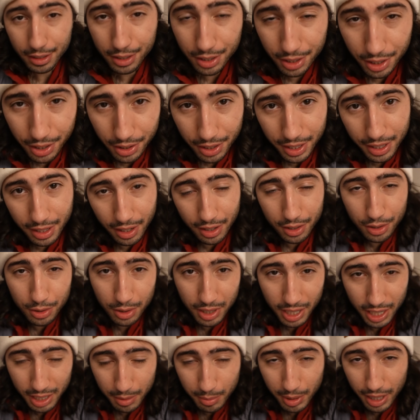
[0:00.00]
security guards who
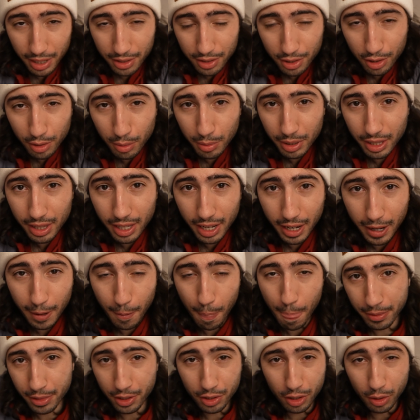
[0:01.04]
kicked me out told me
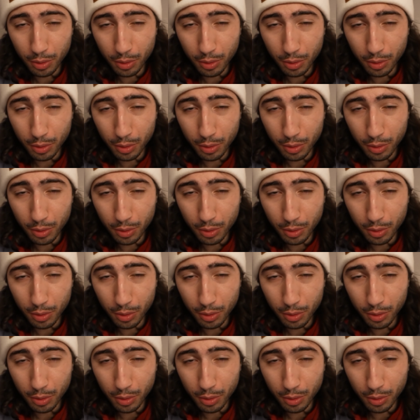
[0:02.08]
that they're